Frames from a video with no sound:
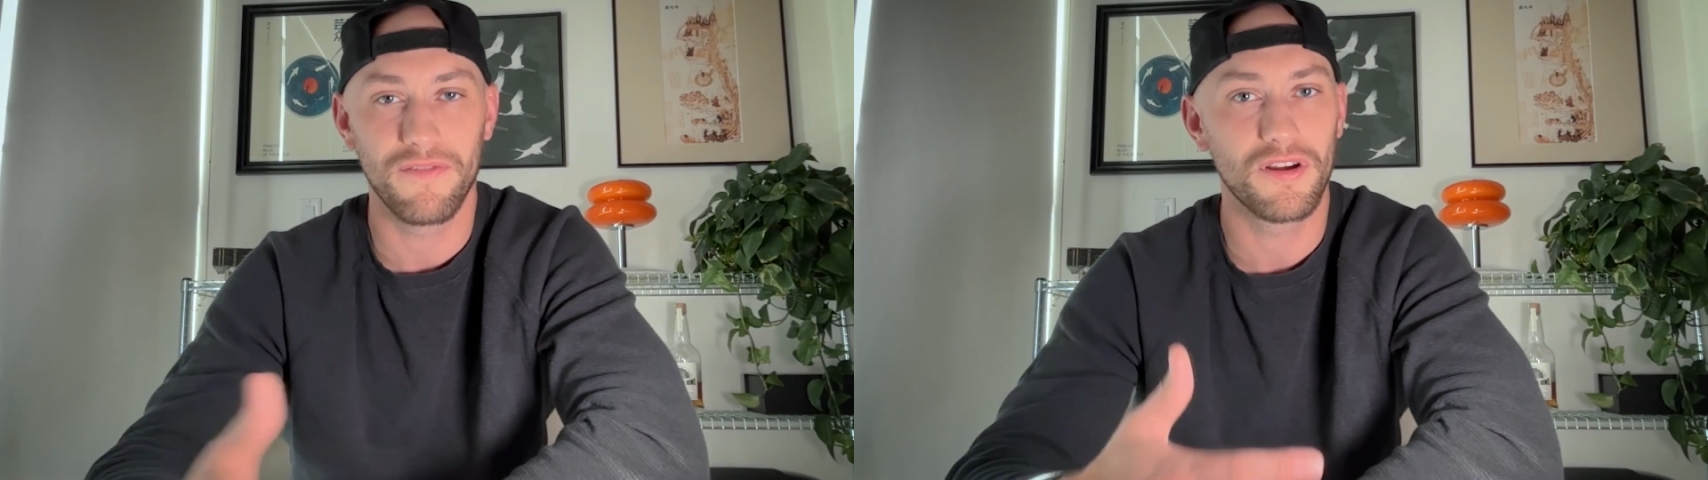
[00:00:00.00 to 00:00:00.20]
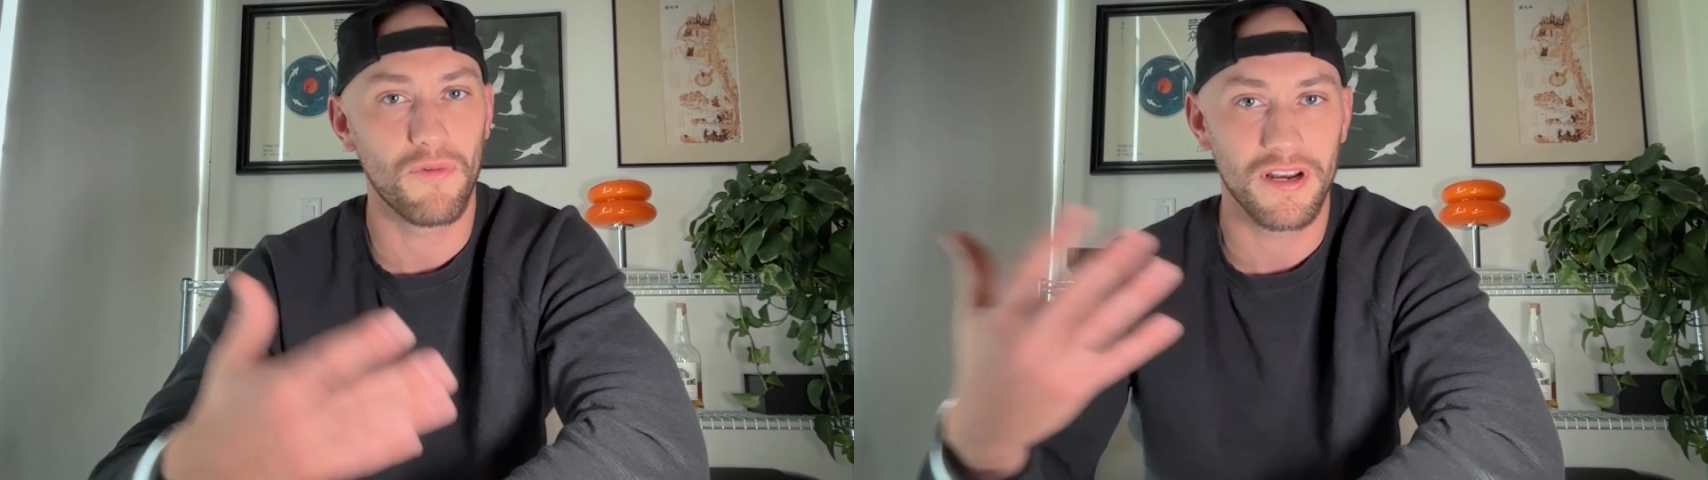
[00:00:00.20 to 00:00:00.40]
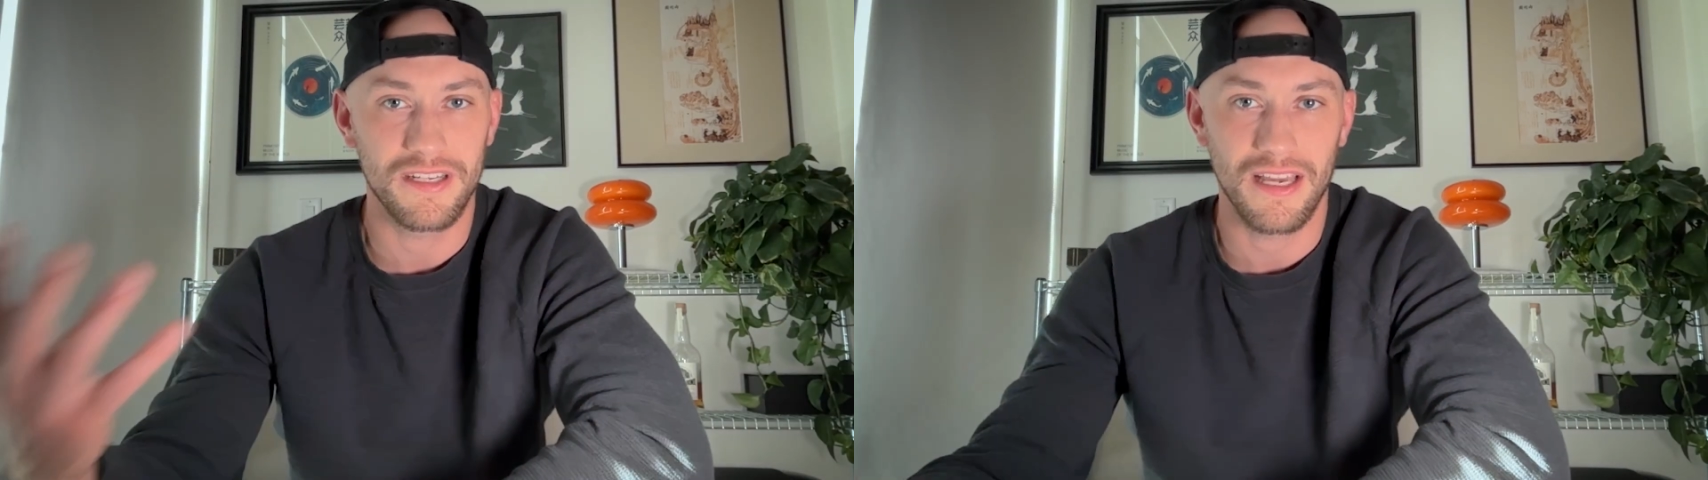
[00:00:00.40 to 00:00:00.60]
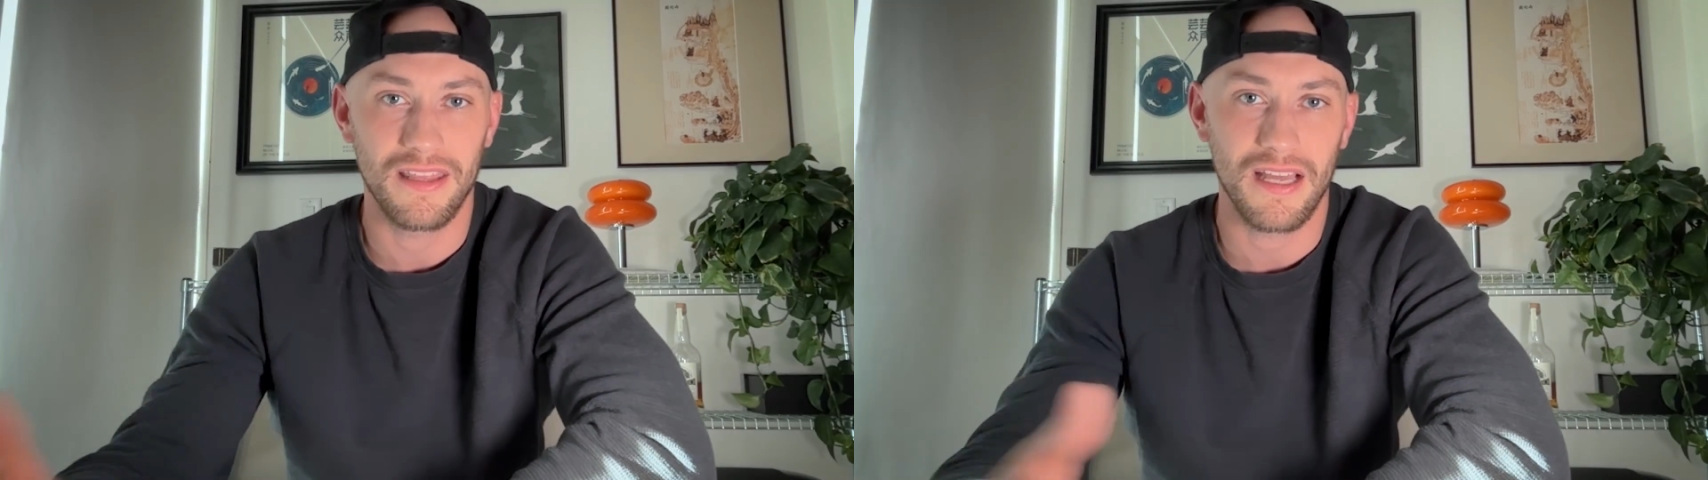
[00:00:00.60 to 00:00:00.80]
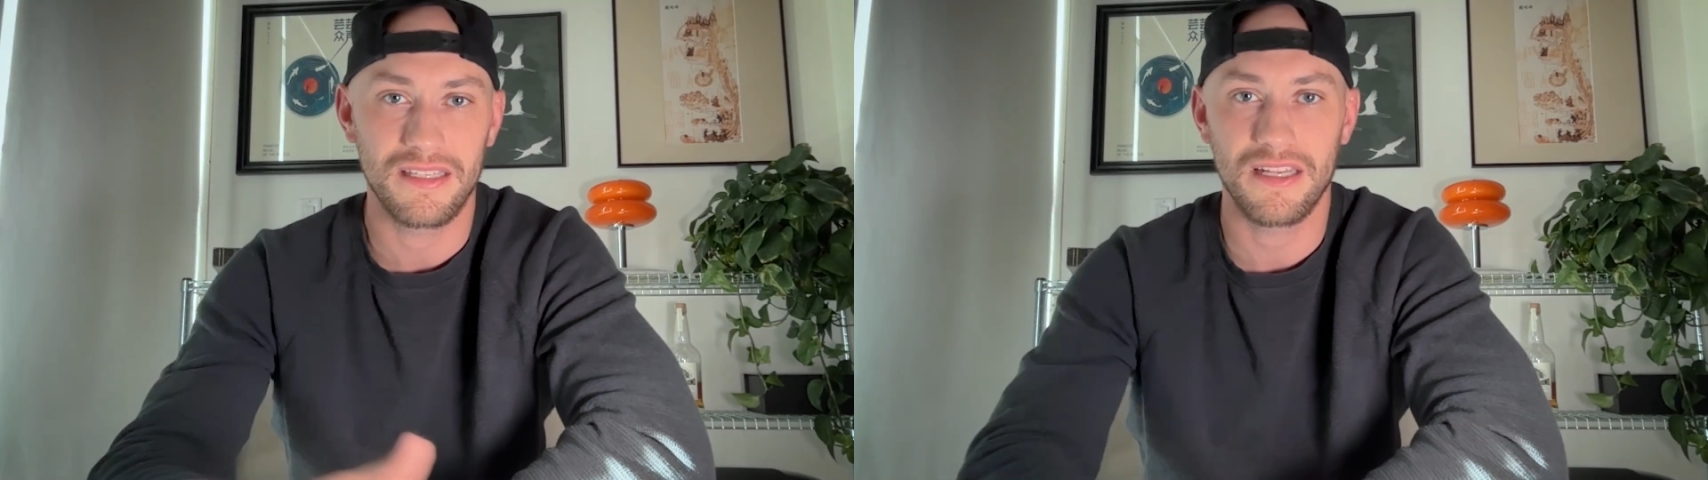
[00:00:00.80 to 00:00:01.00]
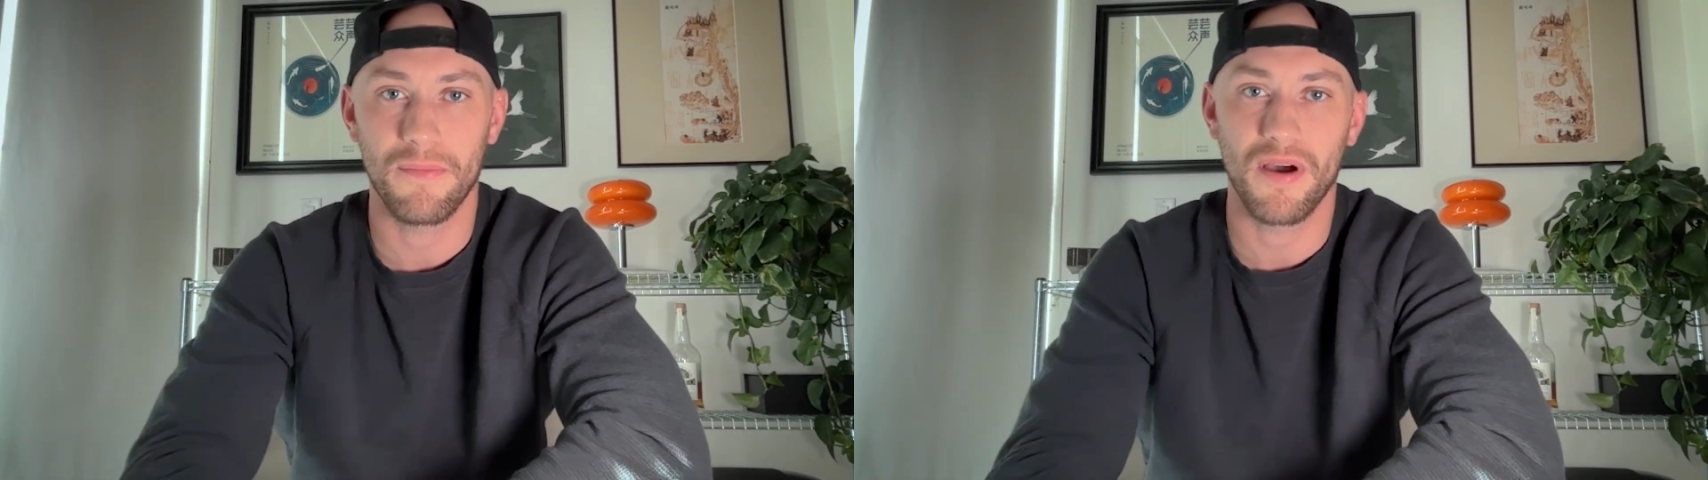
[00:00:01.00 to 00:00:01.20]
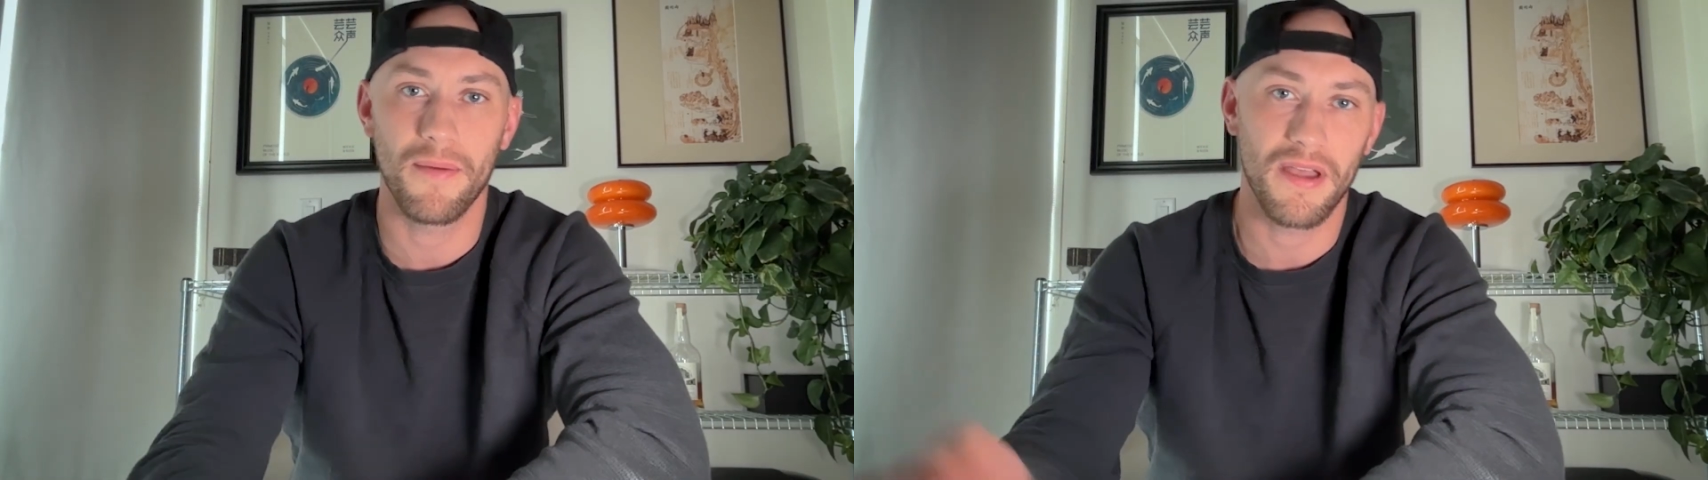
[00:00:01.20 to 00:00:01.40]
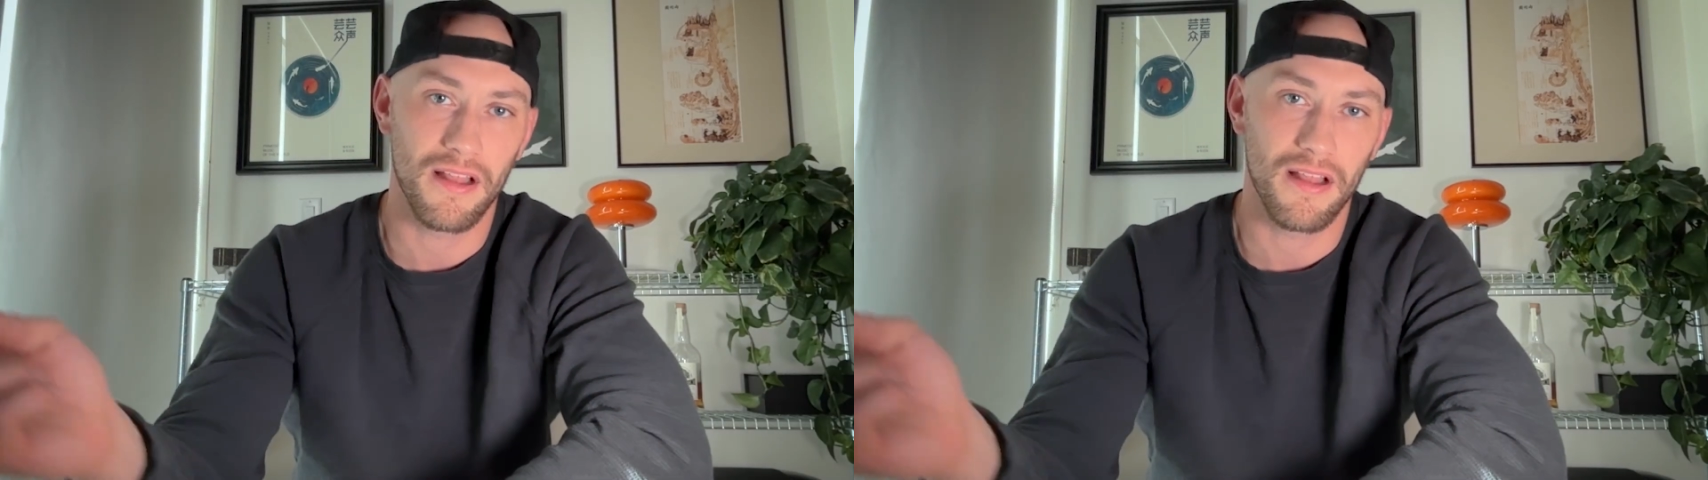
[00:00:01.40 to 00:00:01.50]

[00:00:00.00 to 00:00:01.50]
if you want to take that step up,